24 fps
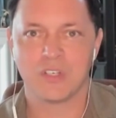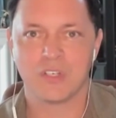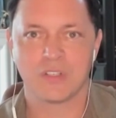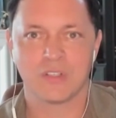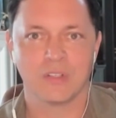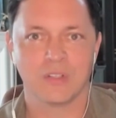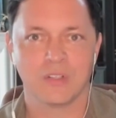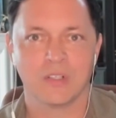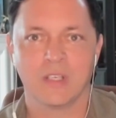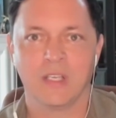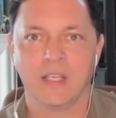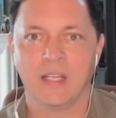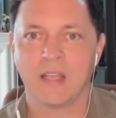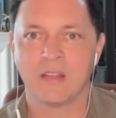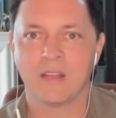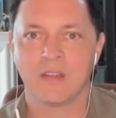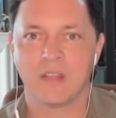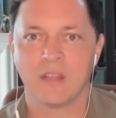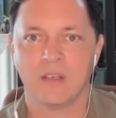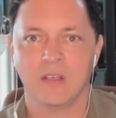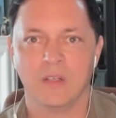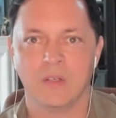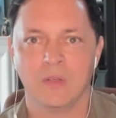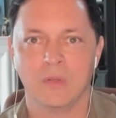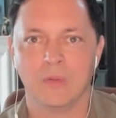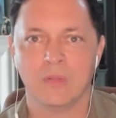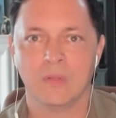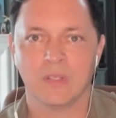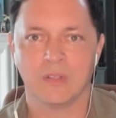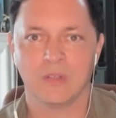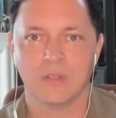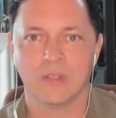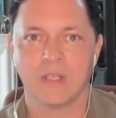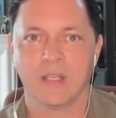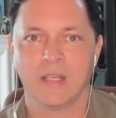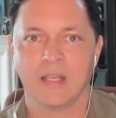looking at the news and
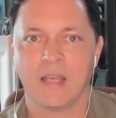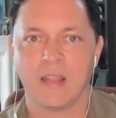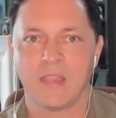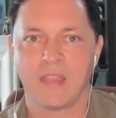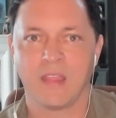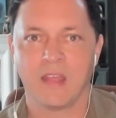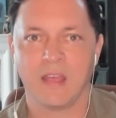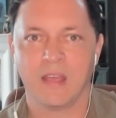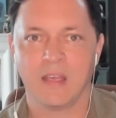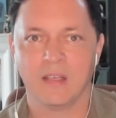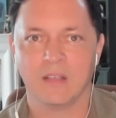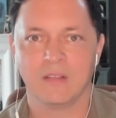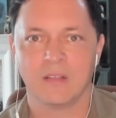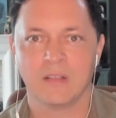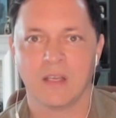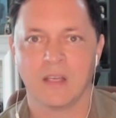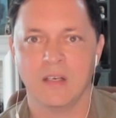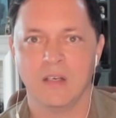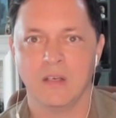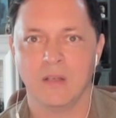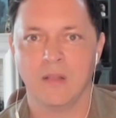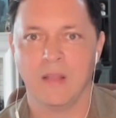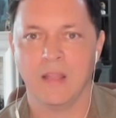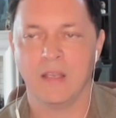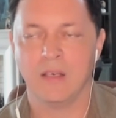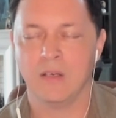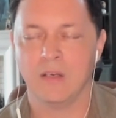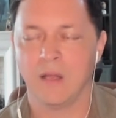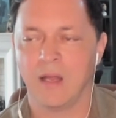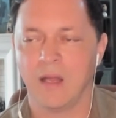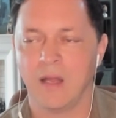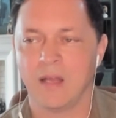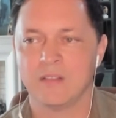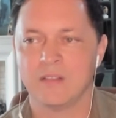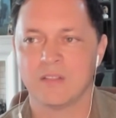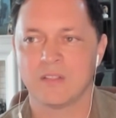looking at things. And then
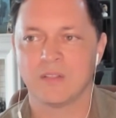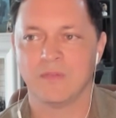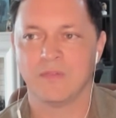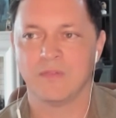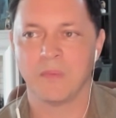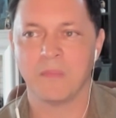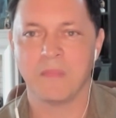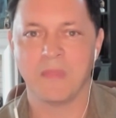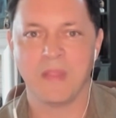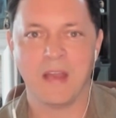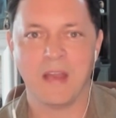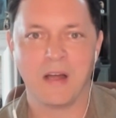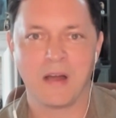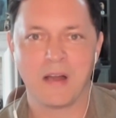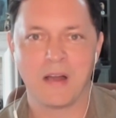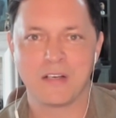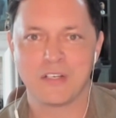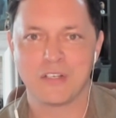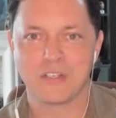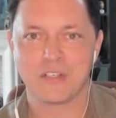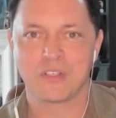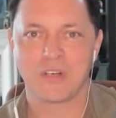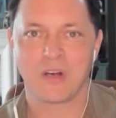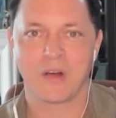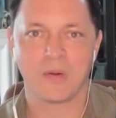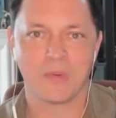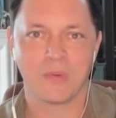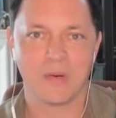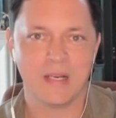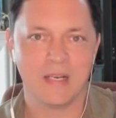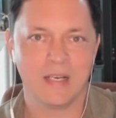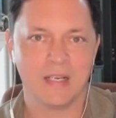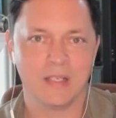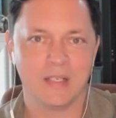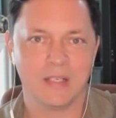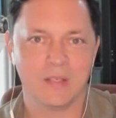I, from there, I just start
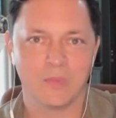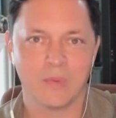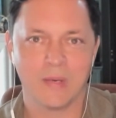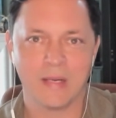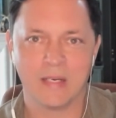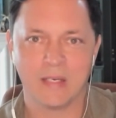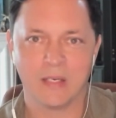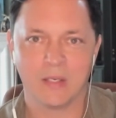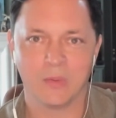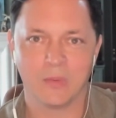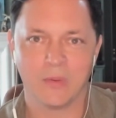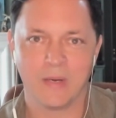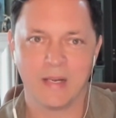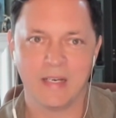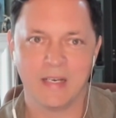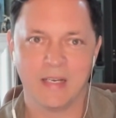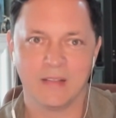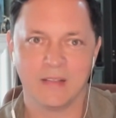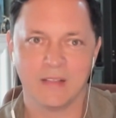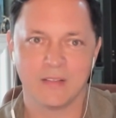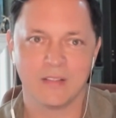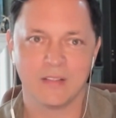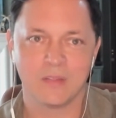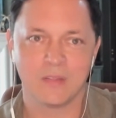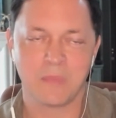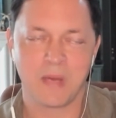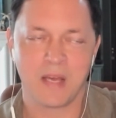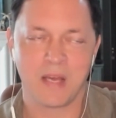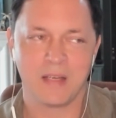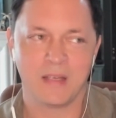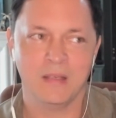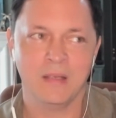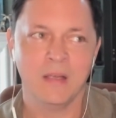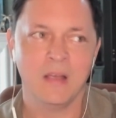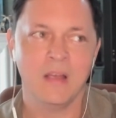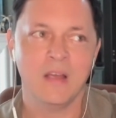reading and reading and reading. This is
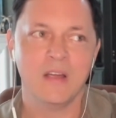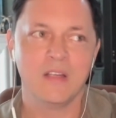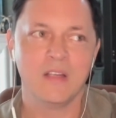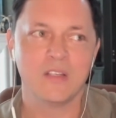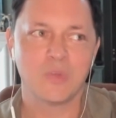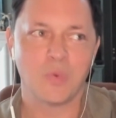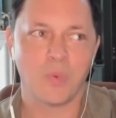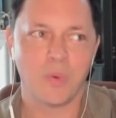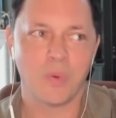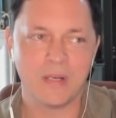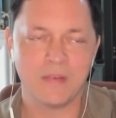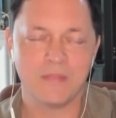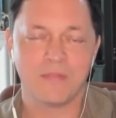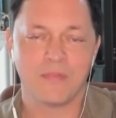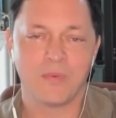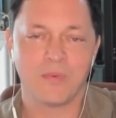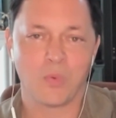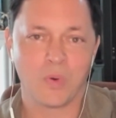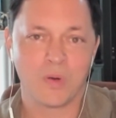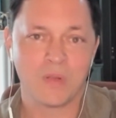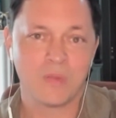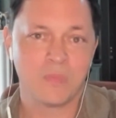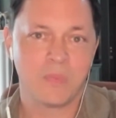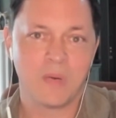my 24th